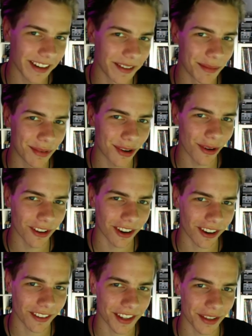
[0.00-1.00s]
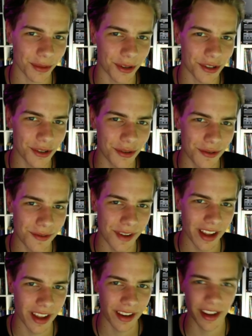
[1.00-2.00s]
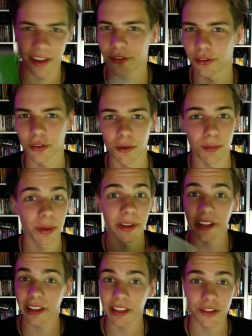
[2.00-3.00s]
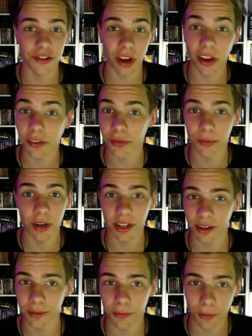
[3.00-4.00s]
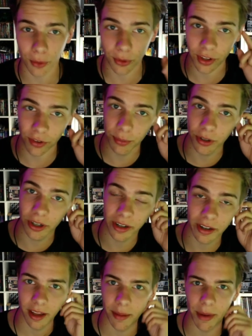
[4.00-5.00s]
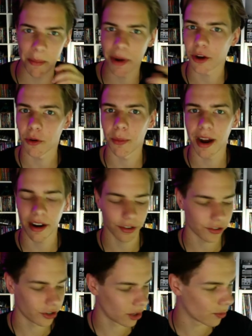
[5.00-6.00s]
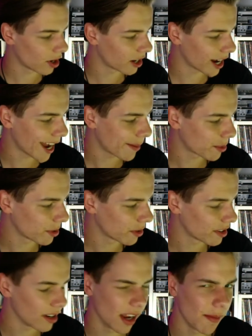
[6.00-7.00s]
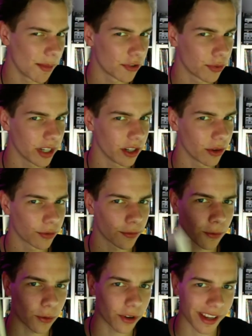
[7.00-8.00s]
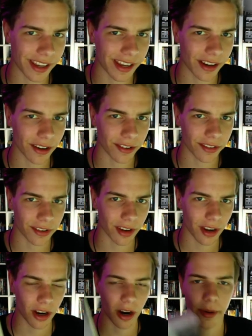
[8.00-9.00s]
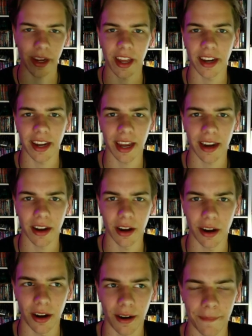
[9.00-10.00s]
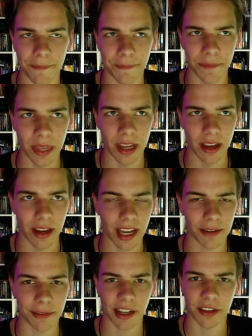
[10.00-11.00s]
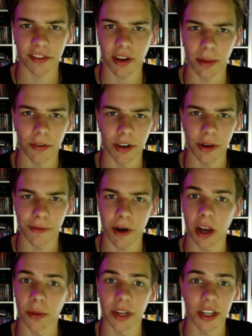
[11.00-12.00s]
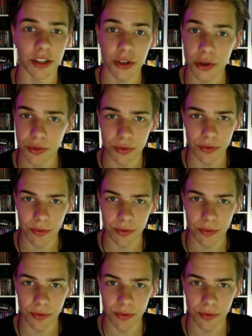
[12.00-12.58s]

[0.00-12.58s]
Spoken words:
prologue on this one too, that's just completely just written for this book about Michael Myers. You know, what happened in between those 40 years? Are we going to get kind of like a summary of Halloween 2